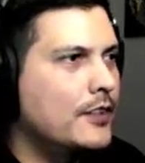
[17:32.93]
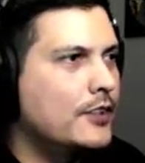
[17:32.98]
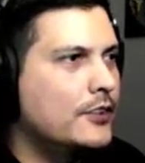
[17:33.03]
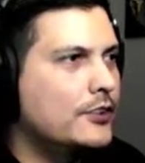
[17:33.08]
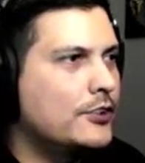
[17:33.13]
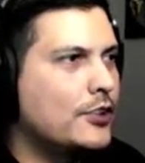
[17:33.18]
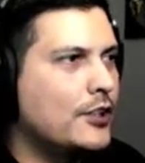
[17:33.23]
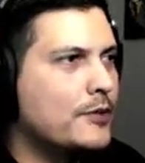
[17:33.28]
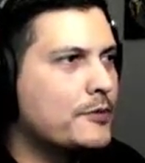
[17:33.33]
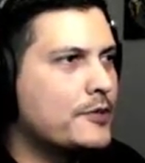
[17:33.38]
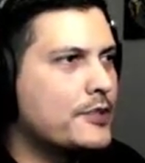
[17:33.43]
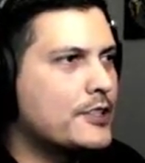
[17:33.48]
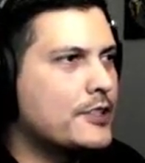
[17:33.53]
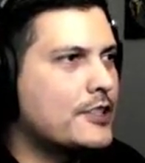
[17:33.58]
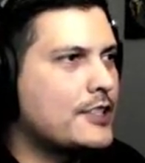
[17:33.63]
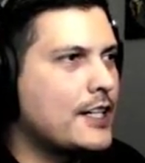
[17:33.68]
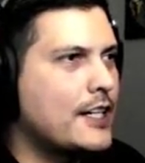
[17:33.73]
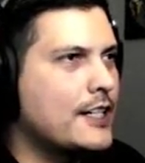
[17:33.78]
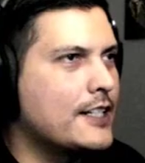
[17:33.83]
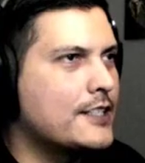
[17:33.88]
So I'm just
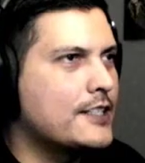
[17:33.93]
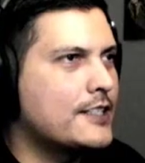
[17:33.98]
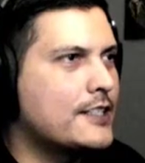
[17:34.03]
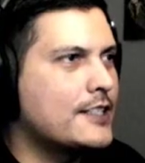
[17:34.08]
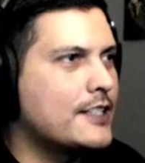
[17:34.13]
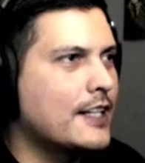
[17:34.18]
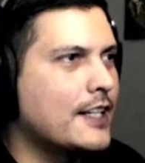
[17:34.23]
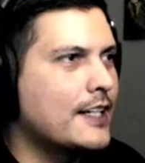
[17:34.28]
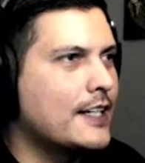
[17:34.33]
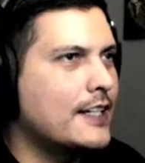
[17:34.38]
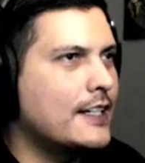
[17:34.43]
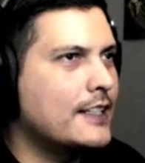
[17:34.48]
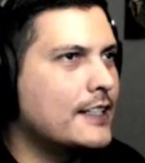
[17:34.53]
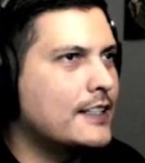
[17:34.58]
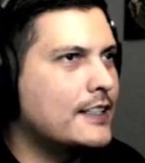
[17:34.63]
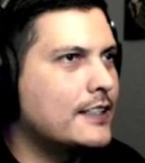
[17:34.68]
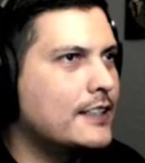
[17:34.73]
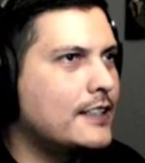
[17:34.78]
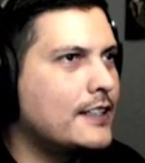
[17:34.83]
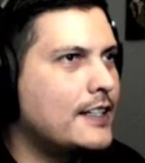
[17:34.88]
kind of just
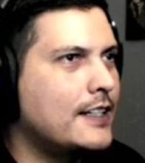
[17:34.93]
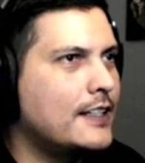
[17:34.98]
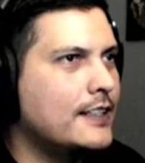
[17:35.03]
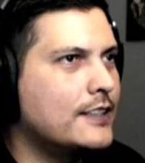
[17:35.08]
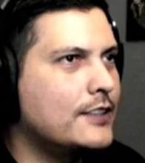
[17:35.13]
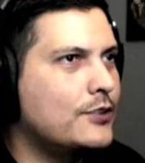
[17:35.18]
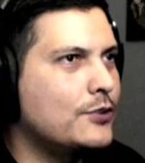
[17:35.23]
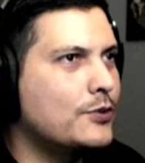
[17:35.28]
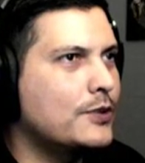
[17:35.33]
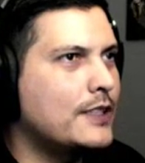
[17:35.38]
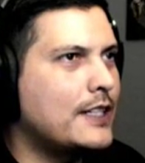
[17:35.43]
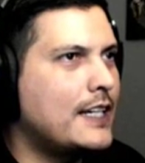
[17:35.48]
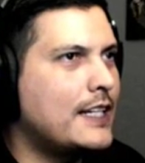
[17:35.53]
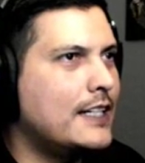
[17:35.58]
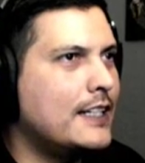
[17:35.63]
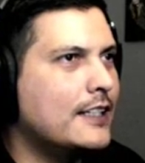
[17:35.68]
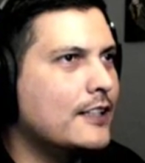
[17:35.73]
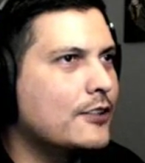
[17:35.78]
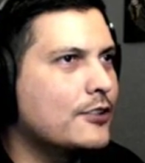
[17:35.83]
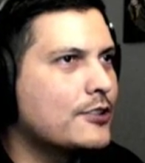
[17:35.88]
delaying and doing
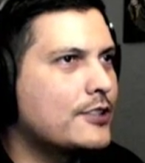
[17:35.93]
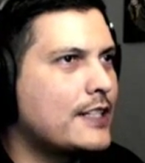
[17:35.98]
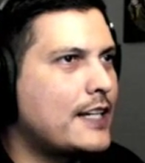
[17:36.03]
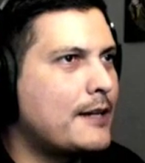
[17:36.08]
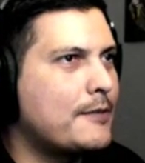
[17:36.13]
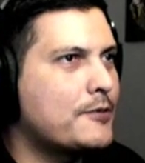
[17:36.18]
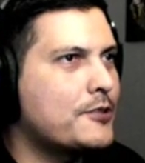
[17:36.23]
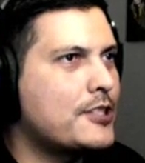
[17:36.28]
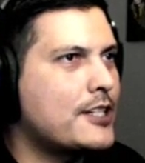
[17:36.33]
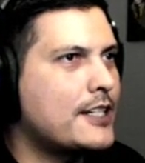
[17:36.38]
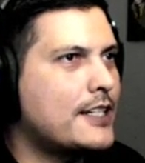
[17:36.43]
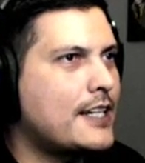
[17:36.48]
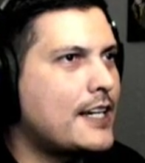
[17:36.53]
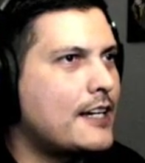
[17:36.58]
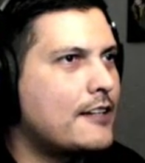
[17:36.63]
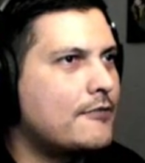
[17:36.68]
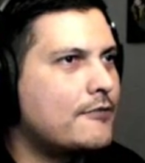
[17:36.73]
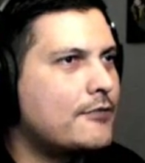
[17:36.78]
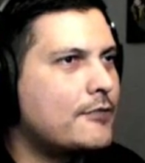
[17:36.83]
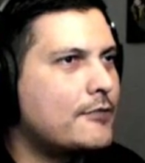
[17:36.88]
any little damage I
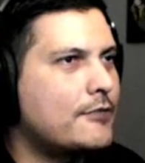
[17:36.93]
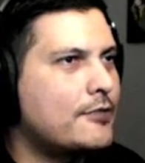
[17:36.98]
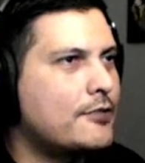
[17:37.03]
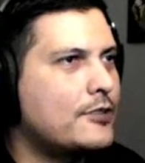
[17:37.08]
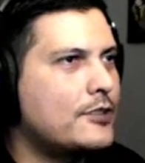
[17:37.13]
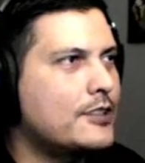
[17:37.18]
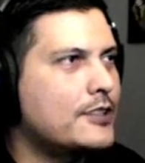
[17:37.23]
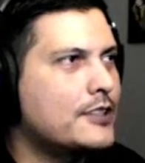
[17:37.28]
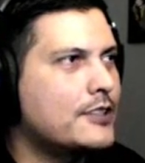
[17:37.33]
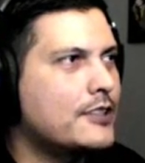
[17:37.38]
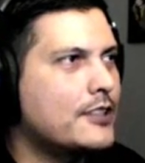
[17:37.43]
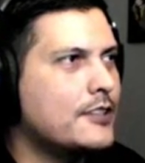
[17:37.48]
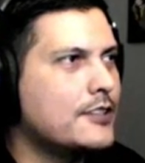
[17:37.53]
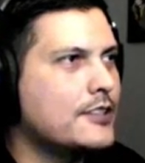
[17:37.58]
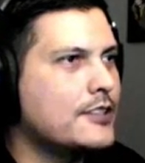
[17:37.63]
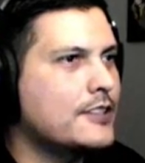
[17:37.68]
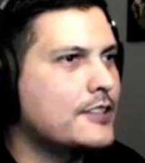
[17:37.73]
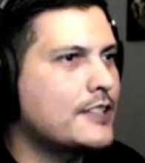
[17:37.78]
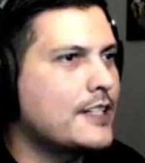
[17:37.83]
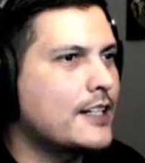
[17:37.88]
can to
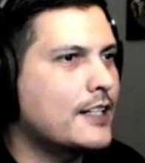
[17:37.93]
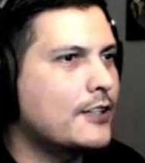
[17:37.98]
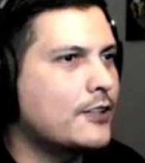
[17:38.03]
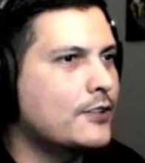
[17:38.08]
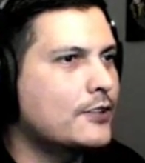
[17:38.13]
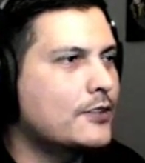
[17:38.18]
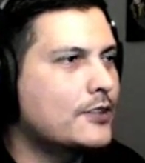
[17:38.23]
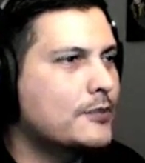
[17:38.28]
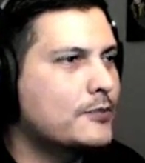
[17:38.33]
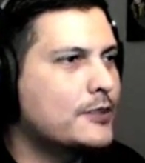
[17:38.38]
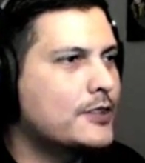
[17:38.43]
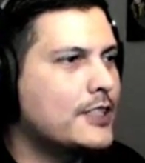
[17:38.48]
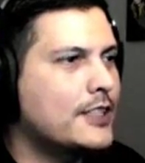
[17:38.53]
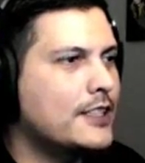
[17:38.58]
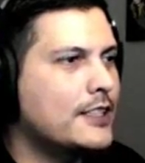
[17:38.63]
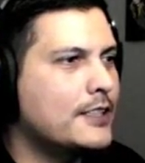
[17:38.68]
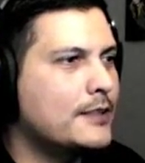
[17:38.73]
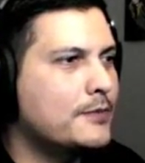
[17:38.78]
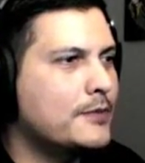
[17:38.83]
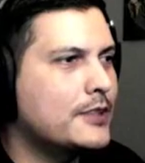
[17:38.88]
this cyclone. I'm
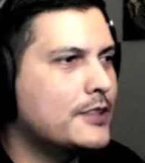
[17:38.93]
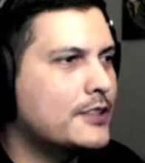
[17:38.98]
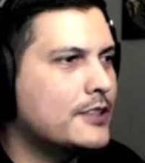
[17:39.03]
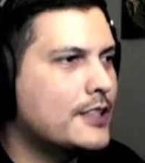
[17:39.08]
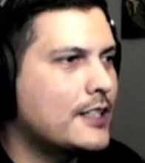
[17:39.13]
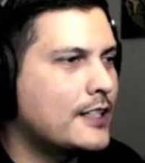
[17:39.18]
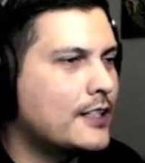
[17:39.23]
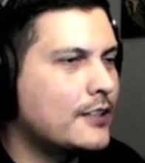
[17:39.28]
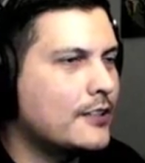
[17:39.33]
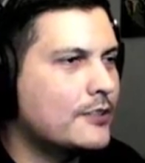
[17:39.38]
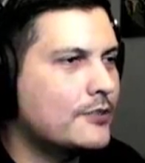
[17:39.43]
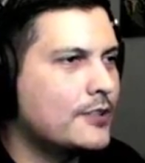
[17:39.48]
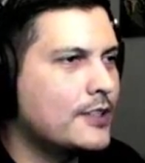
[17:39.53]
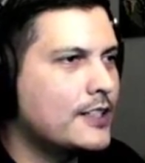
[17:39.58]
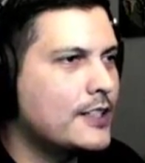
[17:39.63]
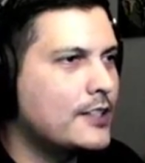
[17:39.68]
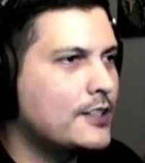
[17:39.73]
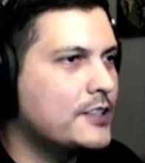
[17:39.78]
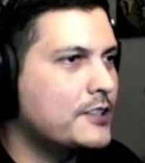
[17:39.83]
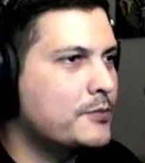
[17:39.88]
setting up this cyclone right
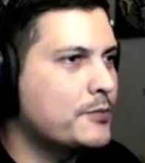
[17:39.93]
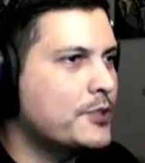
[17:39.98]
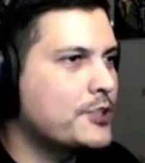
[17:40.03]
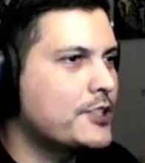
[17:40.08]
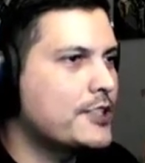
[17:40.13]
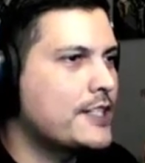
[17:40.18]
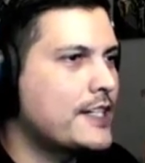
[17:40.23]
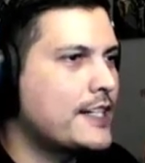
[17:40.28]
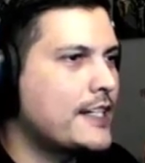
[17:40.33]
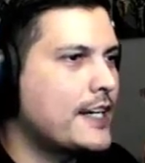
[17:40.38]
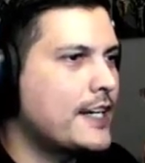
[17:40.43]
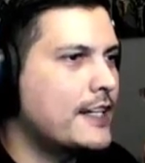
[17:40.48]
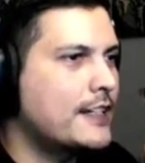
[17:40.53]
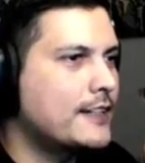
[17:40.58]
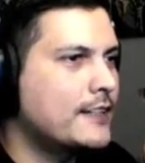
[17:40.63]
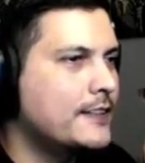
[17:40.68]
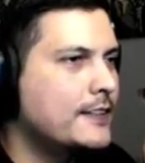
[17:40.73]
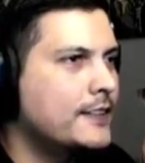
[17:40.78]
now as much as I can.